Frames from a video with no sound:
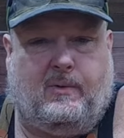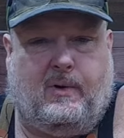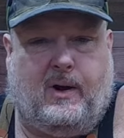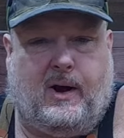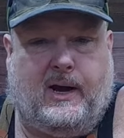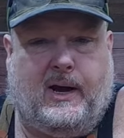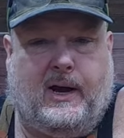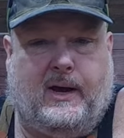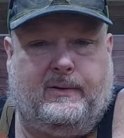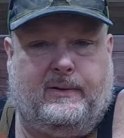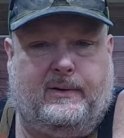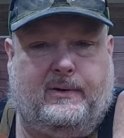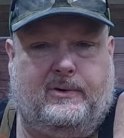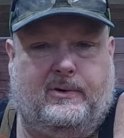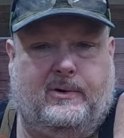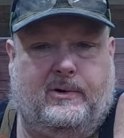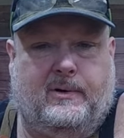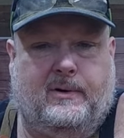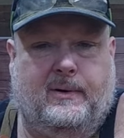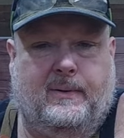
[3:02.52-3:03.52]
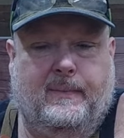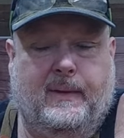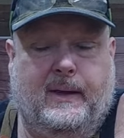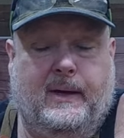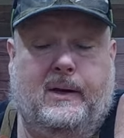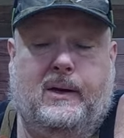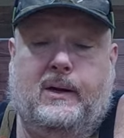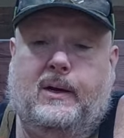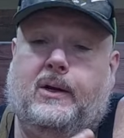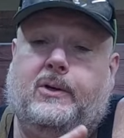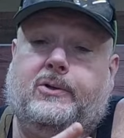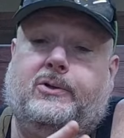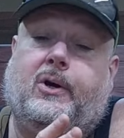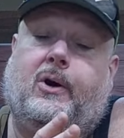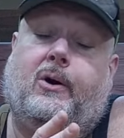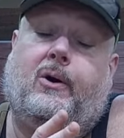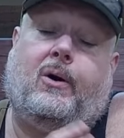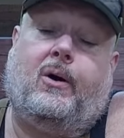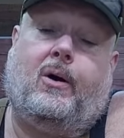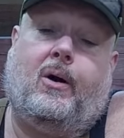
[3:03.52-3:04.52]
walk out the door. So